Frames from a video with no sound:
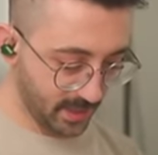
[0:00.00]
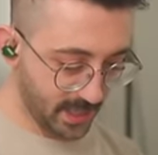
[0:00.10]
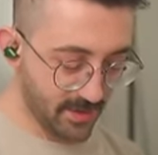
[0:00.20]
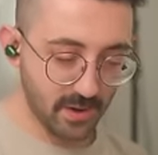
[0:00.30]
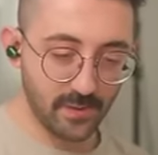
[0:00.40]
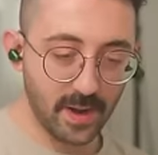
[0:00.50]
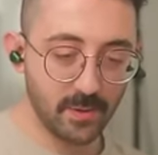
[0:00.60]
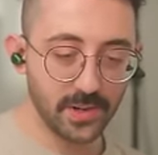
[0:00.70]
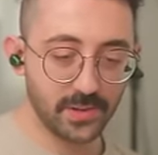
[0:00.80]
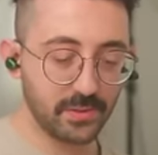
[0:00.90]
So I don't know if I
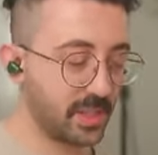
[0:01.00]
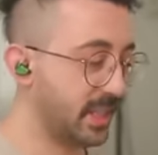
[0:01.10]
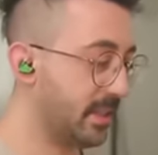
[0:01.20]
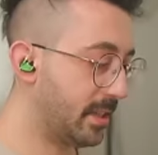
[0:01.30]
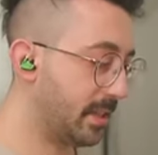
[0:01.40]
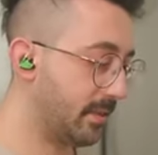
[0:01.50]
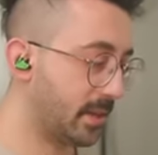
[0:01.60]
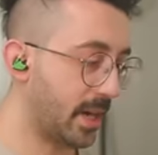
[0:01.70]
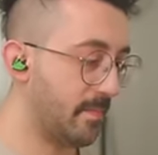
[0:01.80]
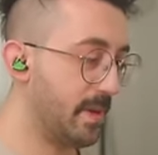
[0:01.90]
want to do stainless steel
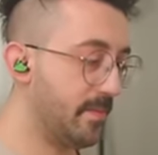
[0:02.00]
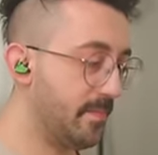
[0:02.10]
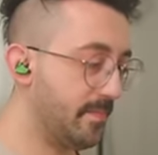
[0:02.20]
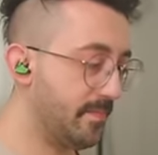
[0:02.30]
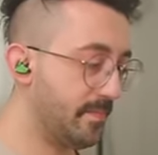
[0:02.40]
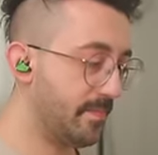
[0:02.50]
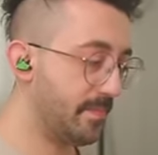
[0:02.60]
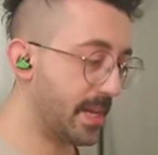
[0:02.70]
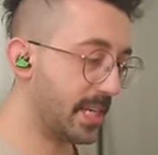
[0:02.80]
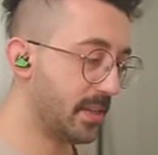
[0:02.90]
top mount,
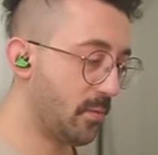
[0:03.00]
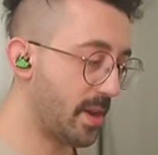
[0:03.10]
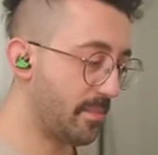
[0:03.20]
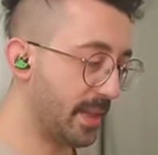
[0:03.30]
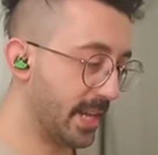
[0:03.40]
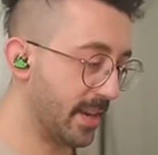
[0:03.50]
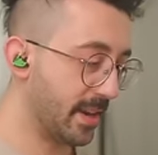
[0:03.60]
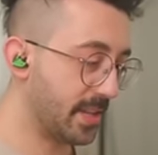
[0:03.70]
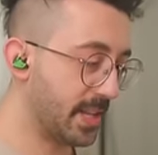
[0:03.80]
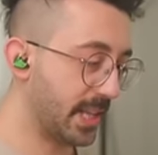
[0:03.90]
but I still want a plate in
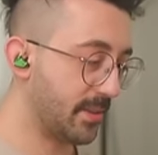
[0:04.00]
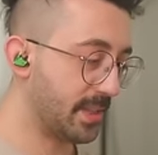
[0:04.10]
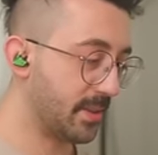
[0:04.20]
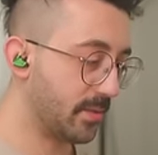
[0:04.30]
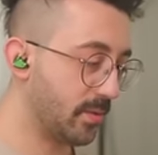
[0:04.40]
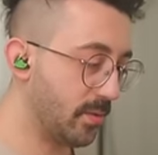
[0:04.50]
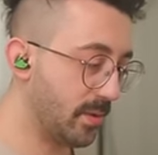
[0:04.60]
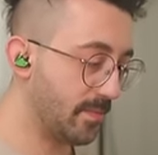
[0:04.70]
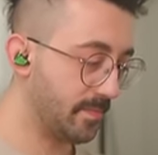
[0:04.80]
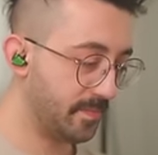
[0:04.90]
here. I think that would sound cool.